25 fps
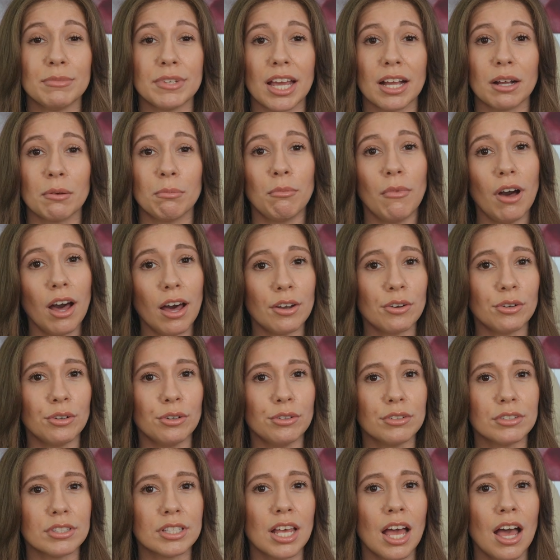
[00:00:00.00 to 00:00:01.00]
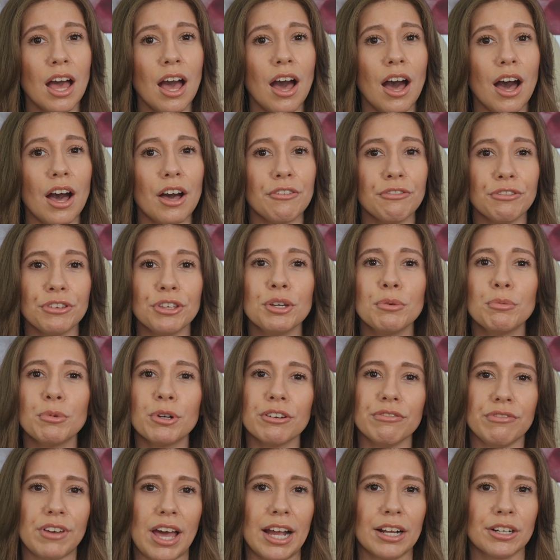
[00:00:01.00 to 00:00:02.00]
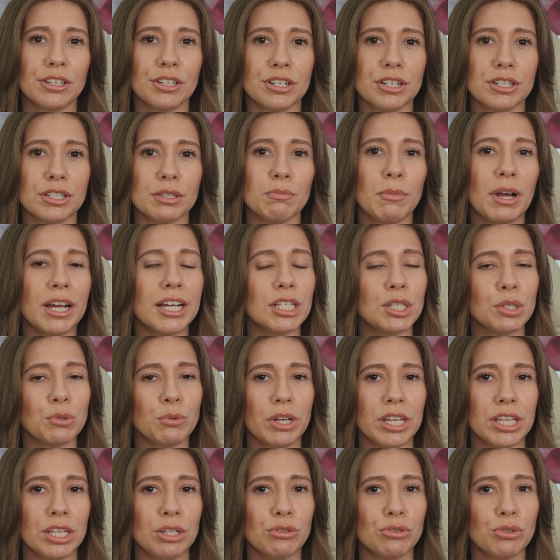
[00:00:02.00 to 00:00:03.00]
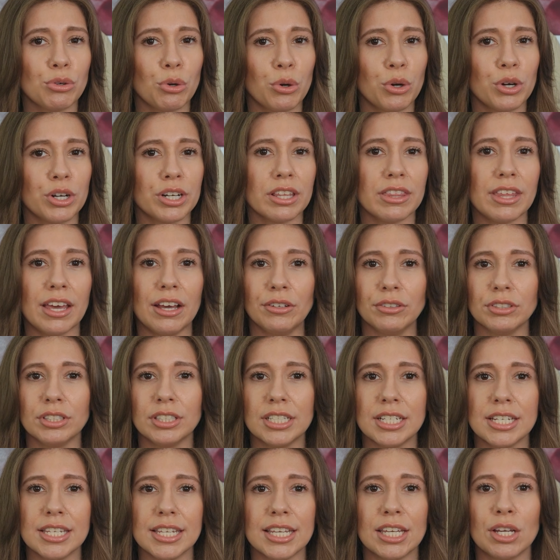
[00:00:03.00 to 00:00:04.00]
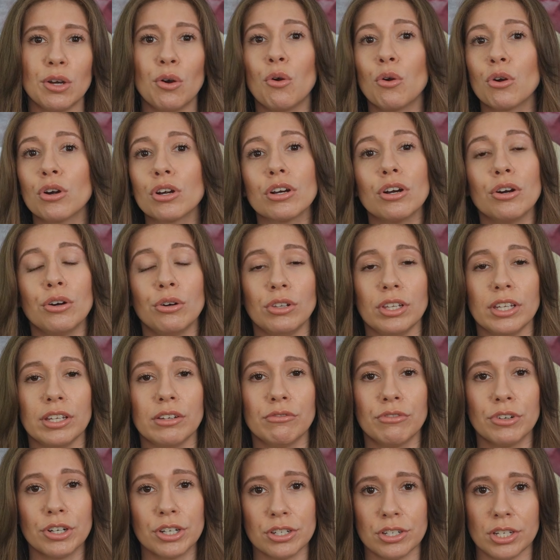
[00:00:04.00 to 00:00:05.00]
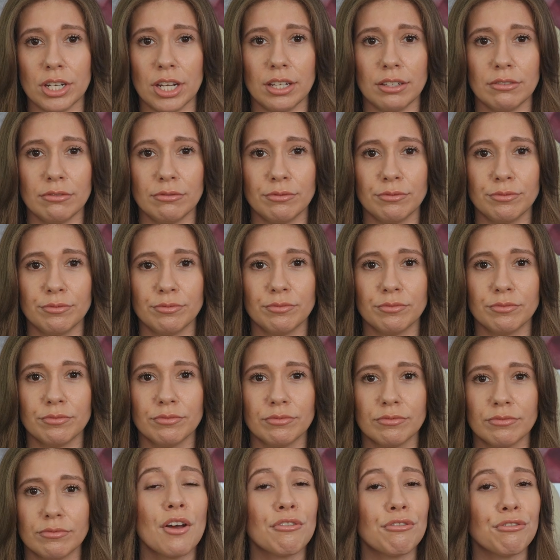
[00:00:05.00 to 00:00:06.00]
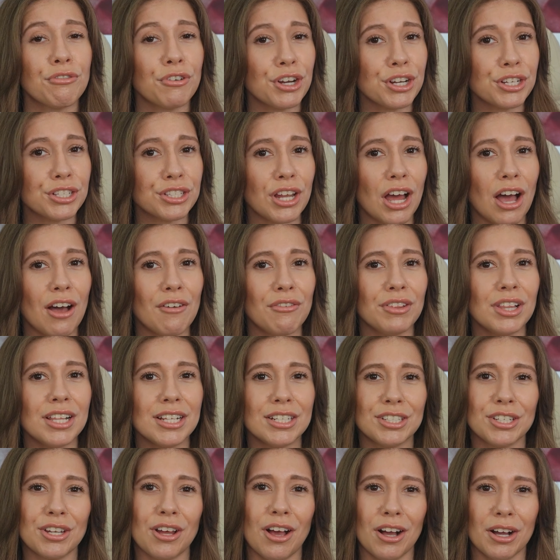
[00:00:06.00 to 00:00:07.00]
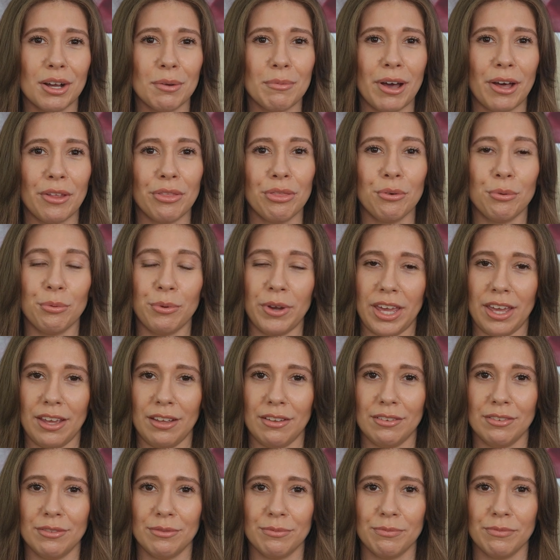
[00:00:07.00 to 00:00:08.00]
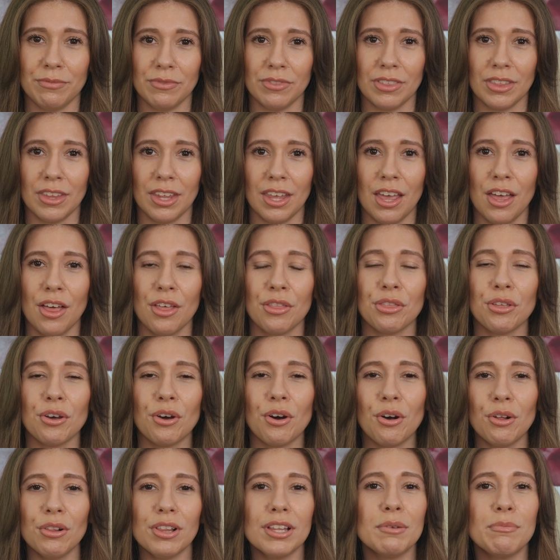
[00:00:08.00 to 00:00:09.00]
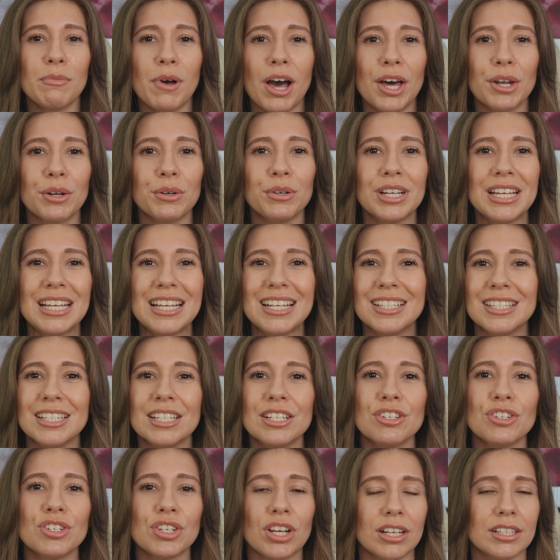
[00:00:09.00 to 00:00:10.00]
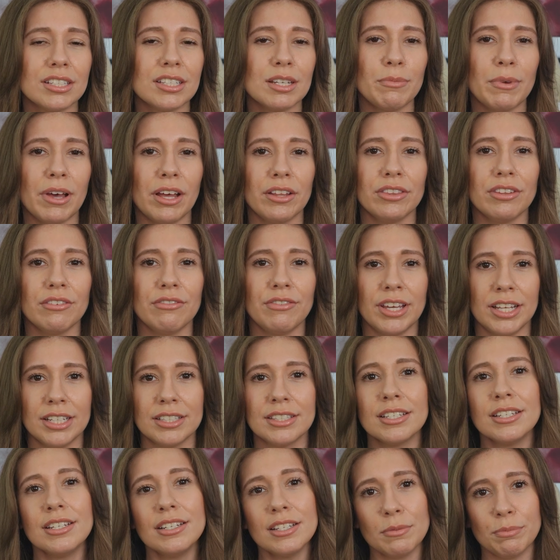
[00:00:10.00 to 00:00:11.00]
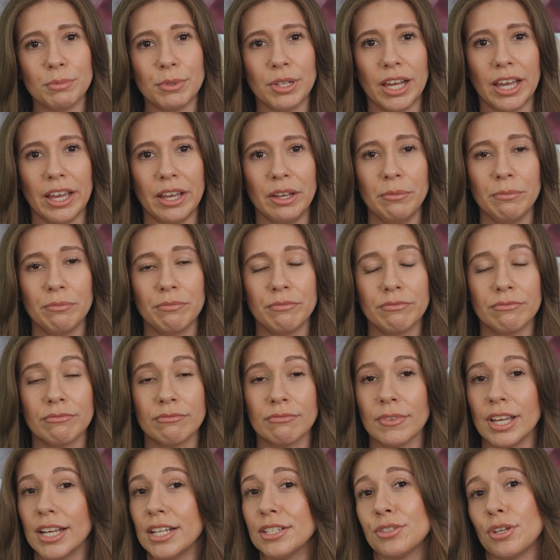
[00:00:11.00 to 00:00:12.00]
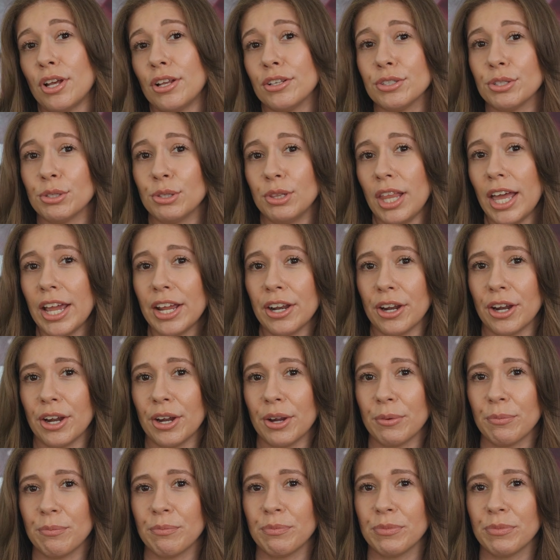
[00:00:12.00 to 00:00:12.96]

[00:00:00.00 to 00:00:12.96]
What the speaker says: Deck models, a few more factors might sway you toward the LCD or OLED version. First off, let's talk about the weight. The OLED model isn't just about the fancy display, it's also lighter,